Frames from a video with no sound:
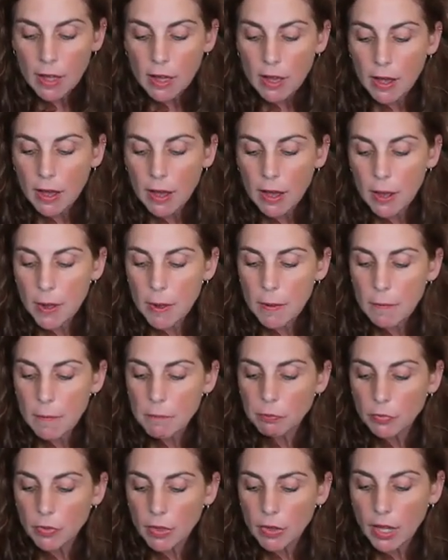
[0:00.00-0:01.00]

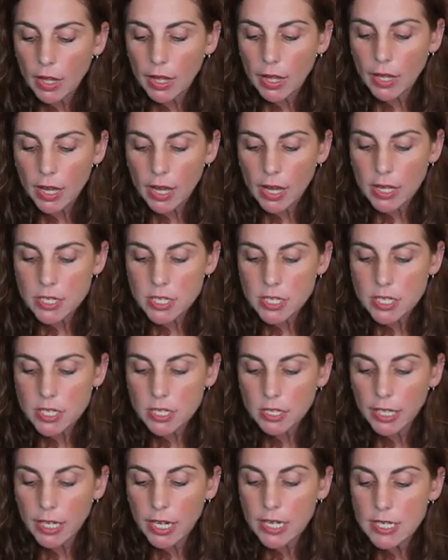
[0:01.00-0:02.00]
And
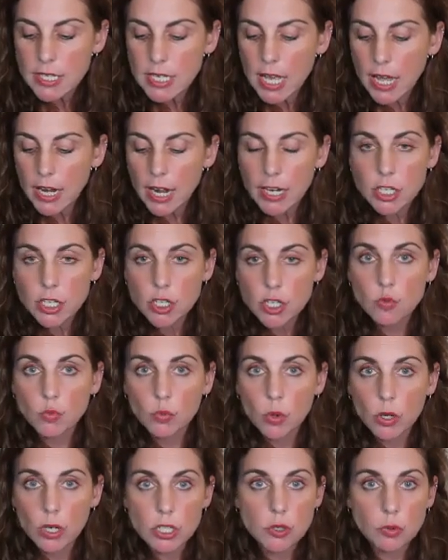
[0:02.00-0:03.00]
like I said, I just
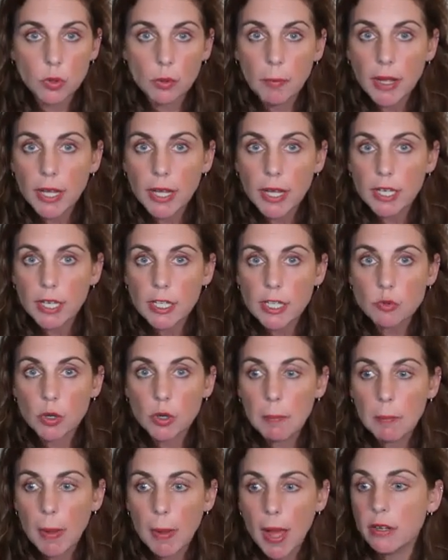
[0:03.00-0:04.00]
worked when my kids were in
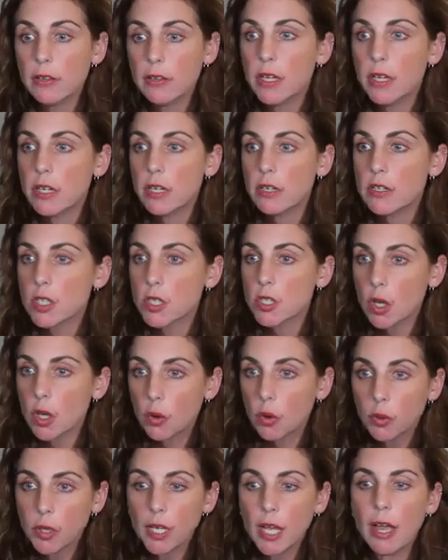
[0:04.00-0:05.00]
bed. And then
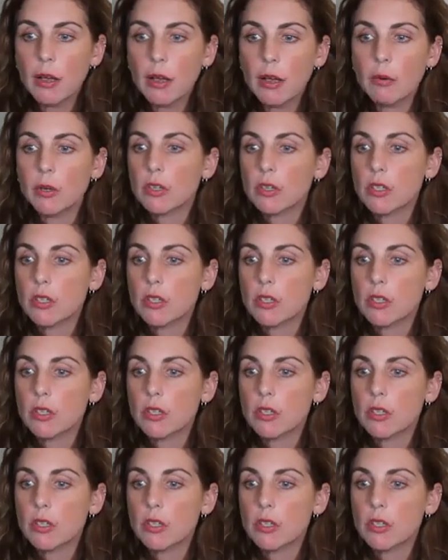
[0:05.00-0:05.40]
slowly I would,